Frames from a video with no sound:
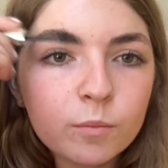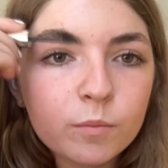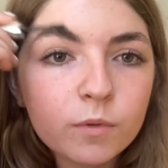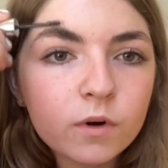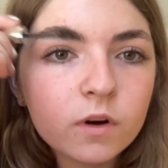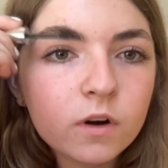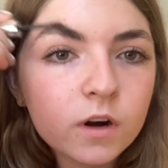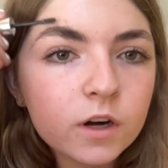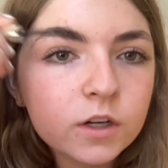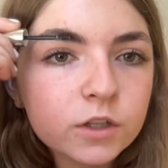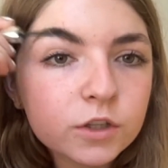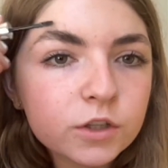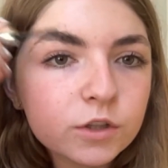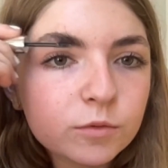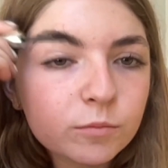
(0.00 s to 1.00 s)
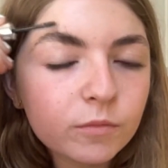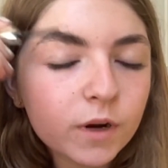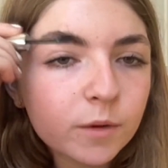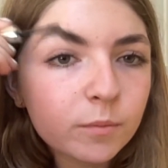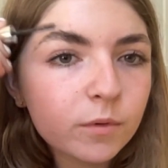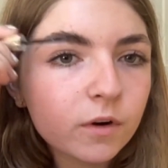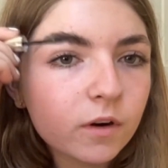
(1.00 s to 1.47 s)
brush
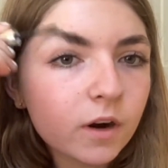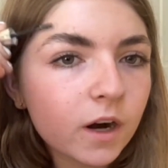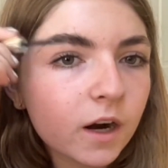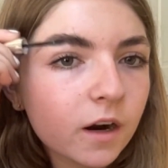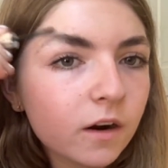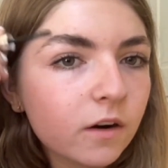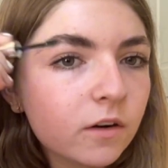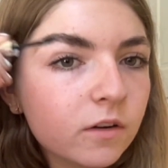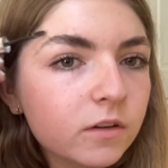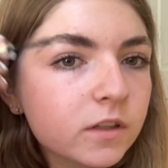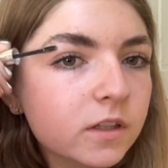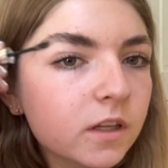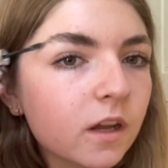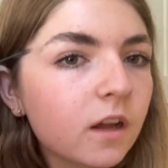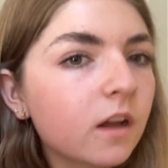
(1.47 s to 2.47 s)
my brows